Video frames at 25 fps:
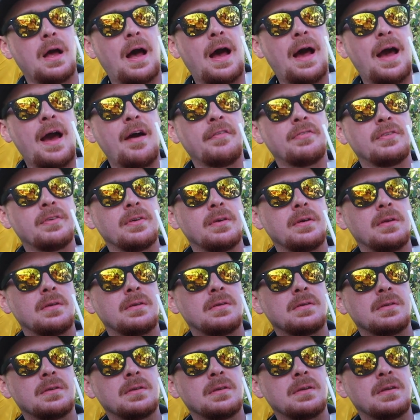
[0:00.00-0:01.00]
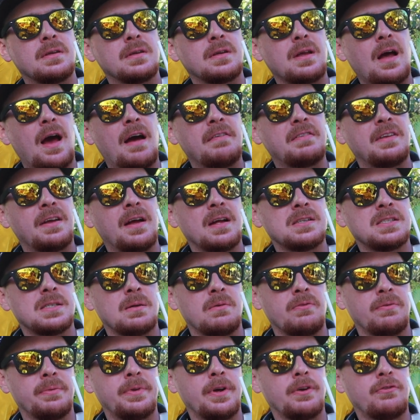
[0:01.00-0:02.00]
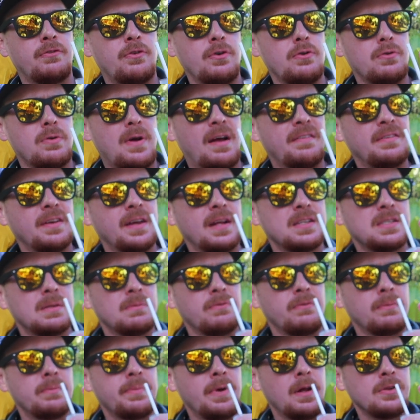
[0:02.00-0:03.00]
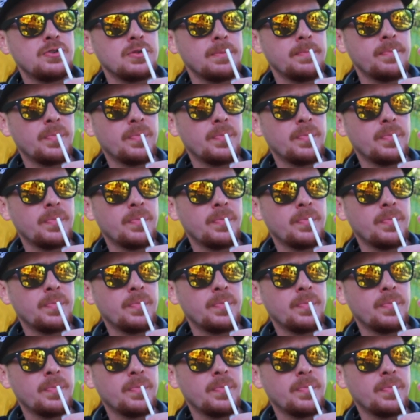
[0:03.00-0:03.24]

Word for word: I have to. I have to get something from there too. I have to get something from Belgium.